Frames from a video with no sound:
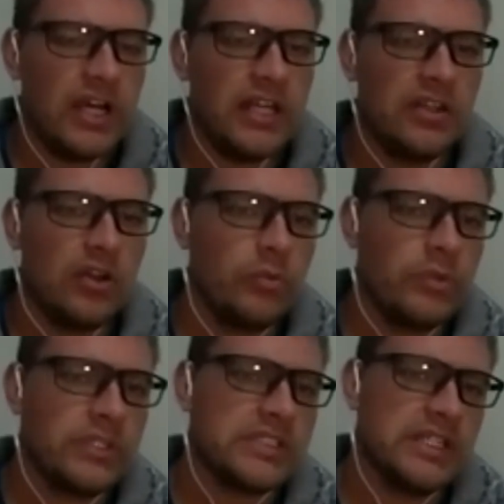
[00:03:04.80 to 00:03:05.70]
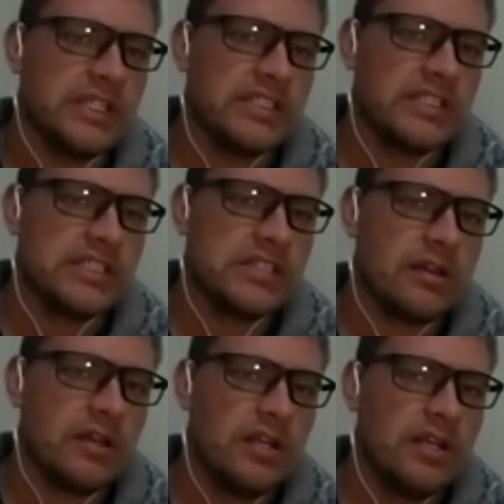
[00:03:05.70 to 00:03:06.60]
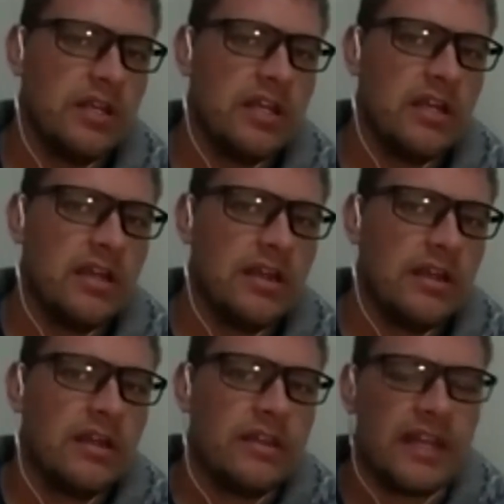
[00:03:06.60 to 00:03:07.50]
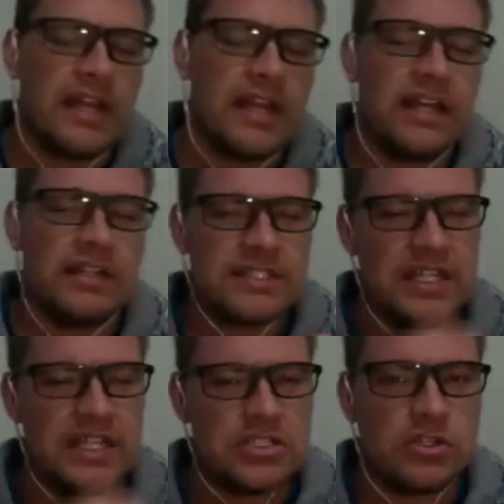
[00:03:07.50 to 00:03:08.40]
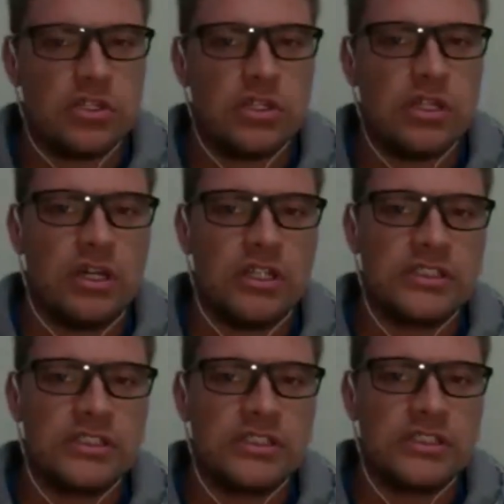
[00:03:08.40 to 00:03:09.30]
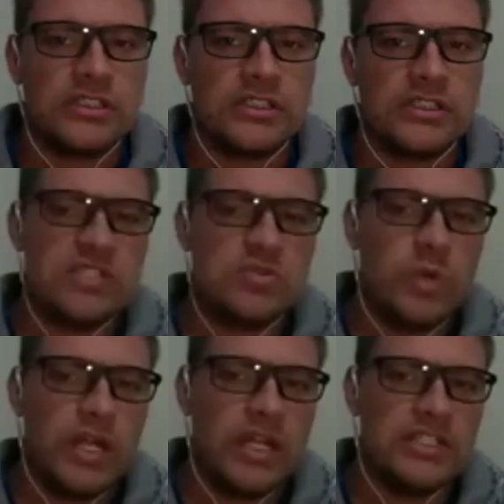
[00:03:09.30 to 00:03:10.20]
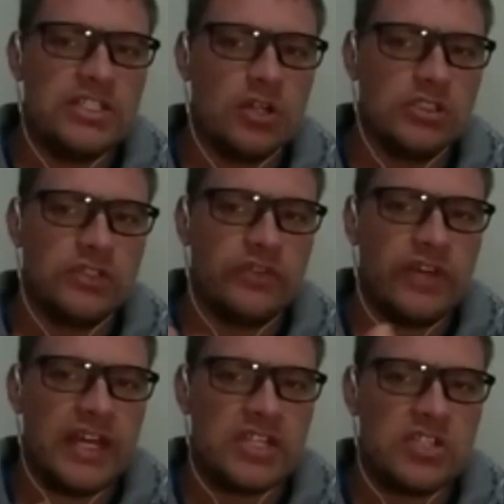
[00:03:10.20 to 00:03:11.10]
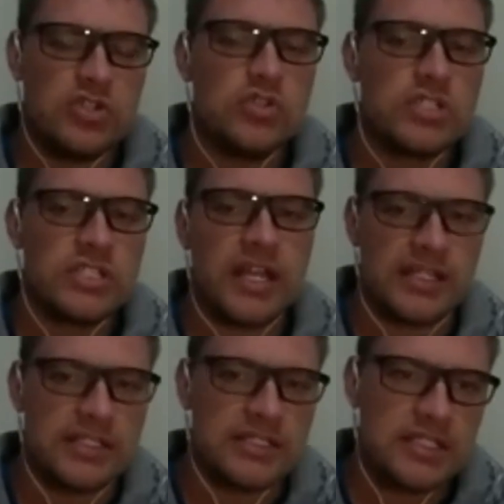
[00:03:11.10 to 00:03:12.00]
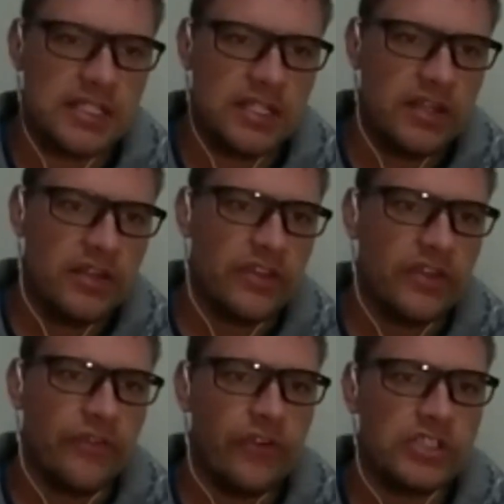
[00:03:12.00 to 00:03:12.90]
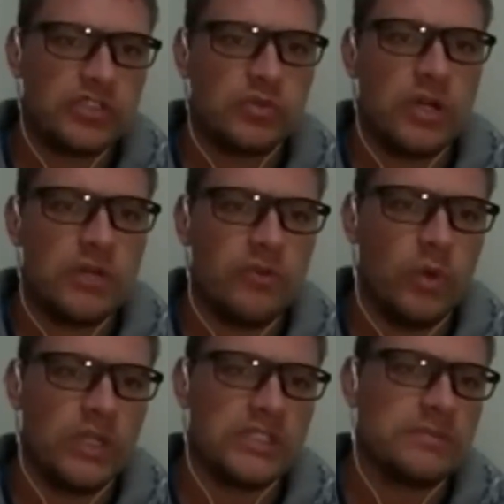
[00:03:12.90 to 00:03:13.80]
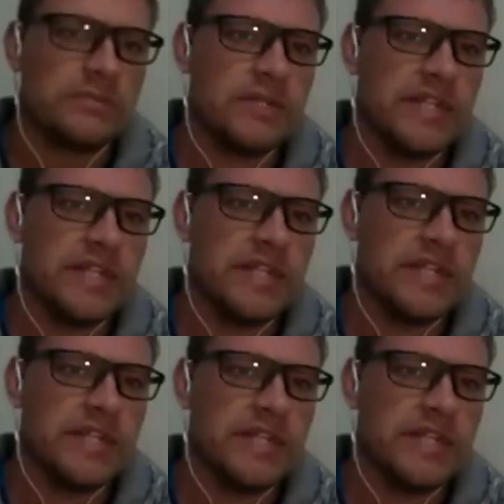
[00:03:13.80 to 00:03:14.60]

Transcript: a little bit is that I touched on the last time, and that is where Joseph had two sons. The first one was Manasseh,